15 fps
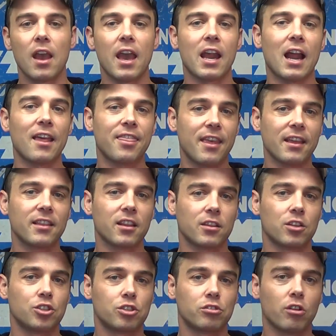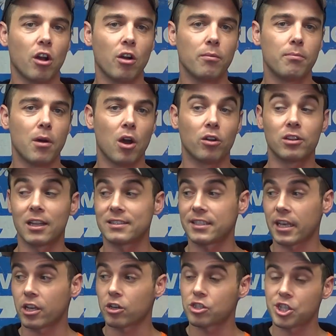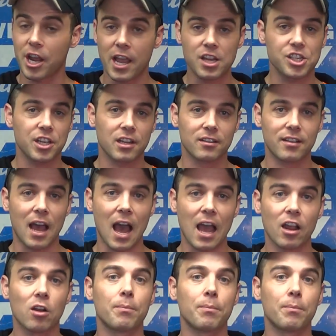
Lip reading: And I think that the strobe mode, let's say you're changing a tire,